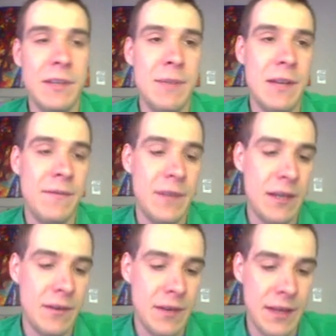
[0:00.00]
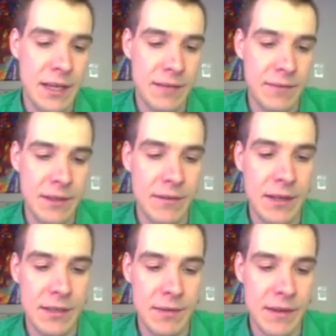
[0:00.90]
made a video on that with the
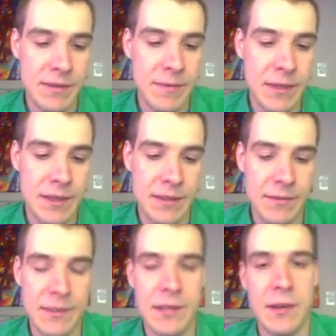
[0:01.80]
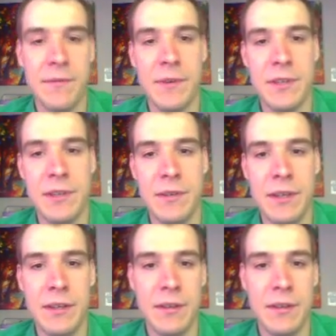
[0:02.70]
grade 12s because it was in our first unit.